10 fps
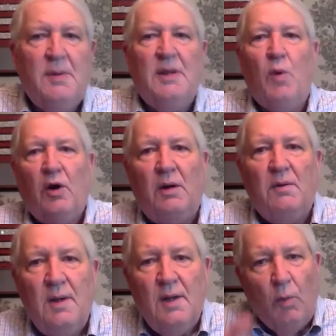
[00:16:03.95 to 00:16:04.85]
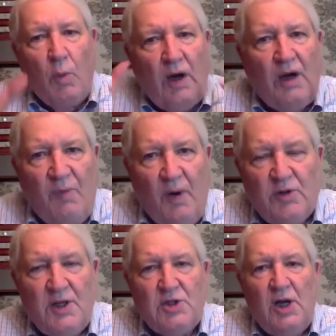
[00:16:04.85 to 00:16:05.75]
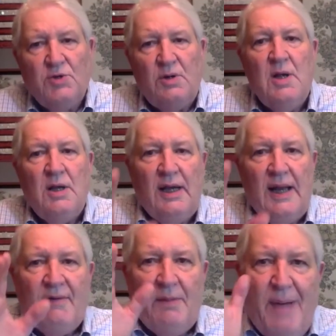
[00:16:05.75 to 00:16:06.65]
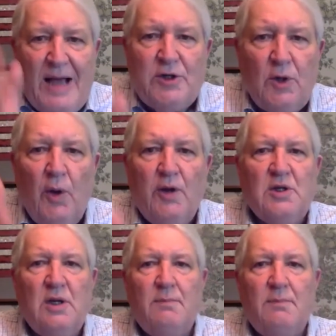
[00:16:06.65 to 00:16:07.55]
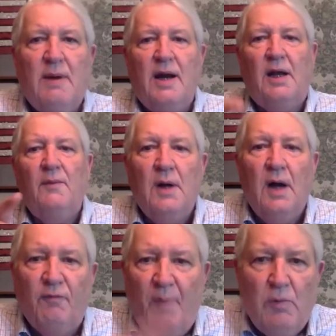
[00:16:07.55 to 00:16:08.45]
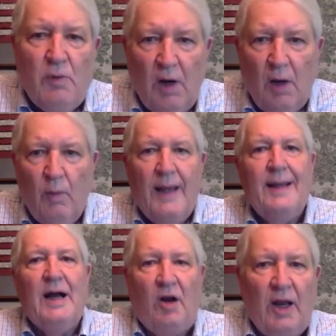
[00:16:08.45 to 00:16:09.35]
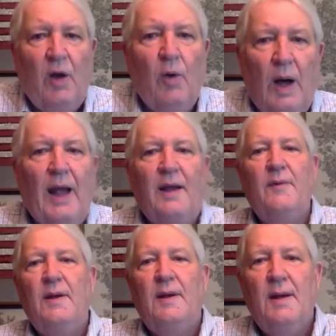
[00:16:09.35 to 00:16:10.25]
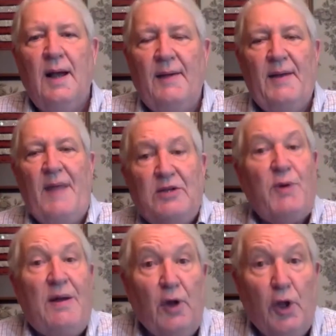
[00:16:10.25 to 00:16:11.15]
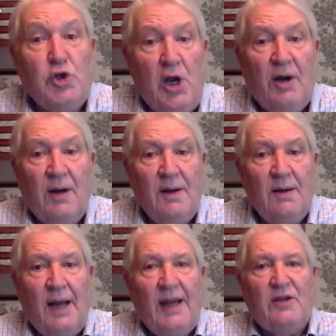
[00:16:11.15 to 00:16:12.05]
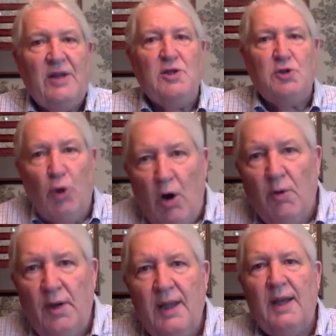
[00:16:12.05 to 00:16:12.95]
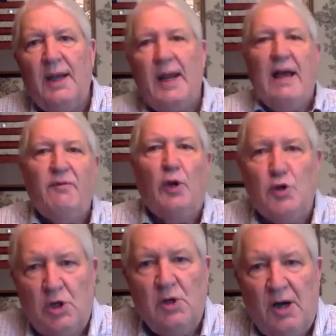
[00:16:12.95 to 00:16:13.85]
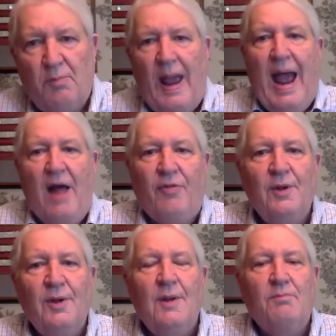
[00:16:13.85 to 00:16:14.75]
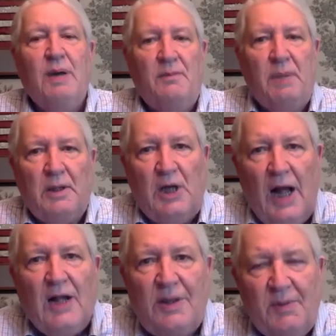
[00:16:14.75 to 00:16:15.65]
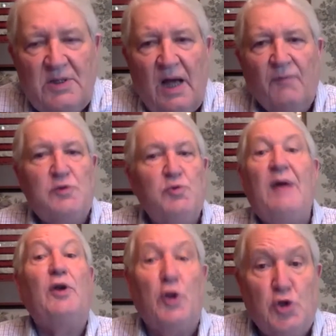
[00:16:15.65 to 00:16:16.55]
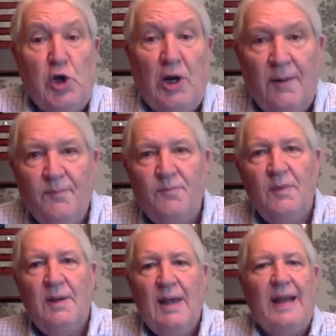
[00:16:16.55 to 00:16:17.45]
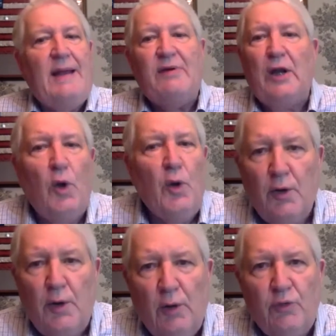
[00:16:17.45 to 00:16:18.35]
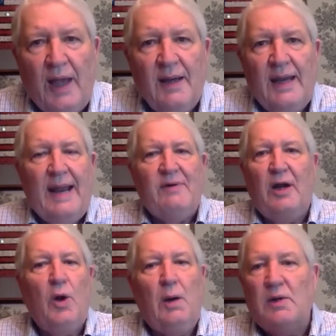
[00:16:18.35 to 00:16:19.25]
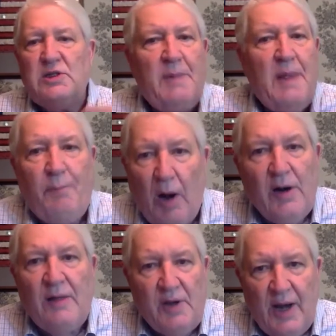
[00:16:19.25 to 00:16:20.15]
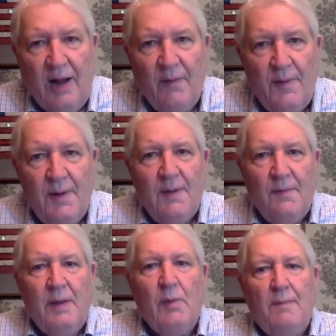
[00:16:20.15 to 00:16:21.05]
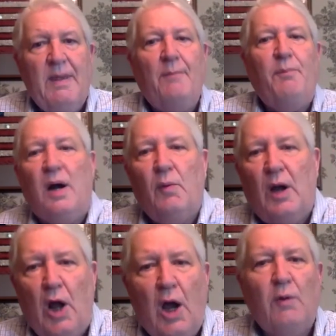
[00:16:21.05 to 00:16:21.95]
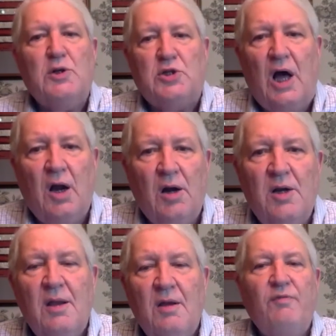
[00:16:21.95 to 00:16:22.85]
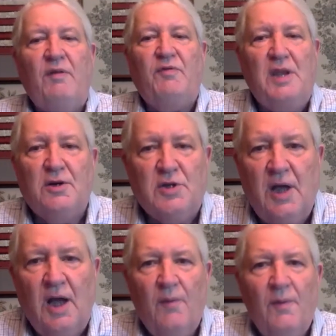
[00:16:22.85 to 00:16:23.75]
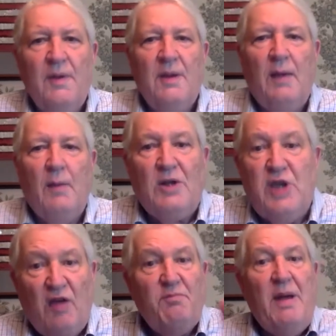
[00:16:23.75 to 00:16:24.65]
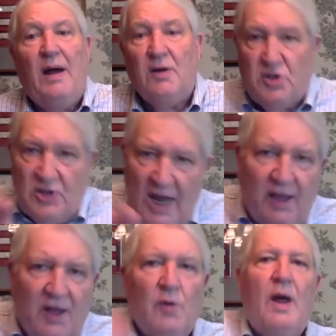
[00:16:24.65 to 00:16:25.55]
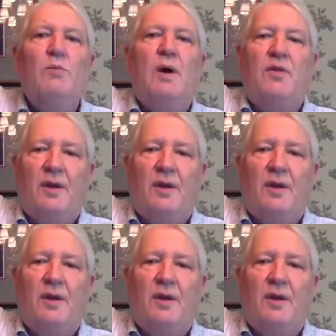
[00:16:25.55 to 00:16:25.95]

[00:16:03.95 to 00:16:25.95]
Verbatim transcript: I mean, the working, the working folks of this country can have the best lawyers in America a phone call away, a click away. Right. And that's revolutionary. Like I said, it's grown in an evolutionary path, but, but the concept itself is revolutionary. Mm-hmm. And every lawyer knows that. And every lawyer wants to be a part of it now. They want to be a part of what Harlan started 50 years ago and what Jeff Bell has taken and run with it.